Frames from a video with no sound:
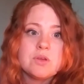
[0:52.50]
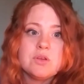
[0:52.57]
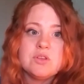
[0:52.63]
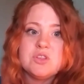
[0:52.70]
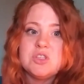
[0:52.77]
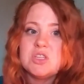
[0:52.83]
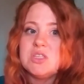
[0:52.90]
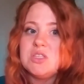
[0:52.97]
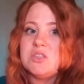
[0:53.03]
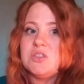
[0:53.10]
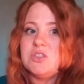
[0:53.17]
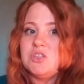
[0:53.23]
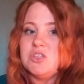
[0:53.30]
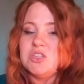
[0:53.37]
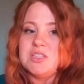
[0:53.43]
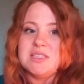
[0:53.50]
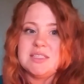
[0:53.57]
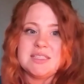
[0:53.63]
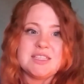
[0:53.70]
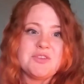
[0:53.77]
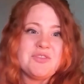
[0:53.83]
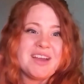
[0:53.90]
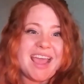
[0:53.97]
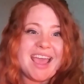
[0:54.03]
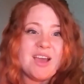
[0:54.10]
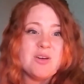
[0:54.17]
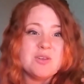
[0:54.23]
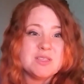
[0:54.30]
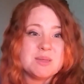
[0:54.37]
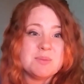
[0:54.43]
just different
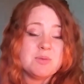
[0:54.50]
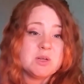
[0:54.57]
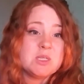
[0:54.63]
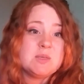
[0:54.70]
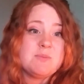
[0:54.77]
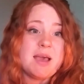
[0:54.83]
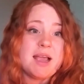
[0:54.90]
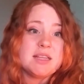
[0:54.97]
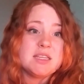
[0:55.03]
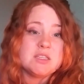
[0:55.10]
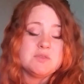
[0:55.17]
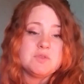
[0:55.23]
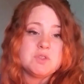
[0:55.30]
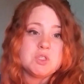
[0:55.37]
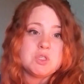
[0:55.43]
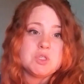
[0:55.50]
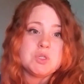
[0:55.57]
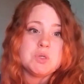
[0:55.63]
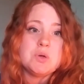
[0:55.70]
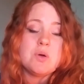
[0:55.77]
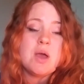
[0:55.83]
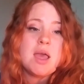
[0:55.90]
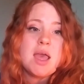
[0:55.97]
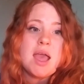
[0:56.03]
angles and perspectives to